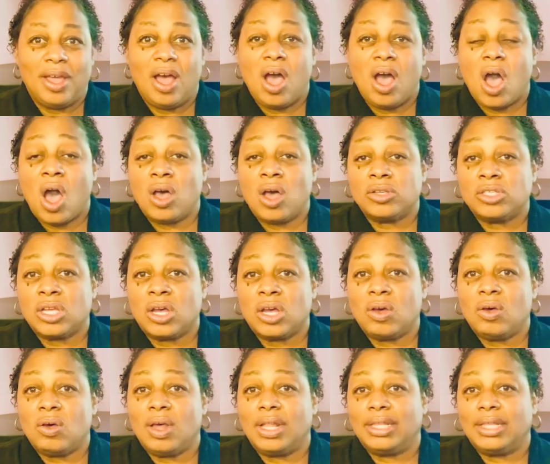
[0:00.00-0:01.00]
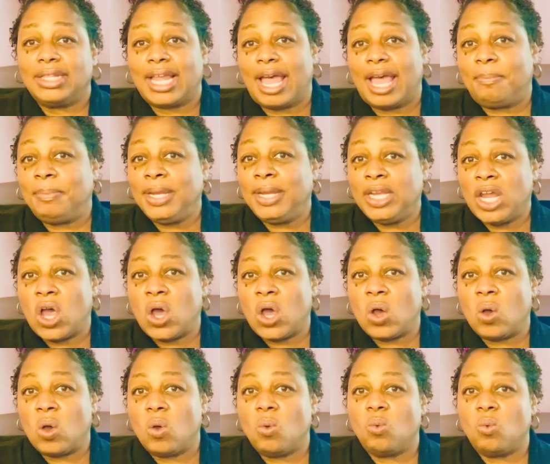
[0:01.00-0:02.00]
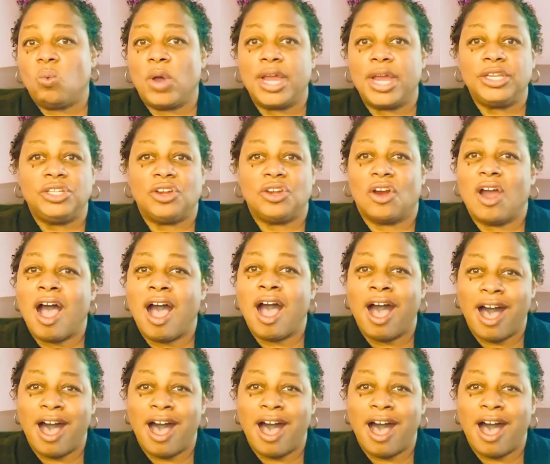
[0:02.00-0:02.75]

Also, let me know what your